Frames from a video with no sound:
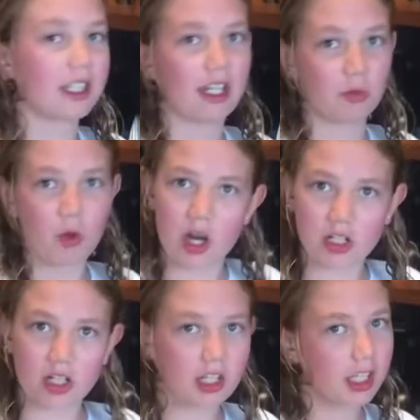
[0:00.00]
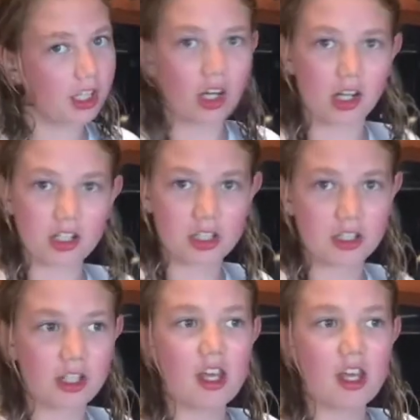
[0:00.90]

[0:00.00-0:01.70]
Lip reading: and water concoction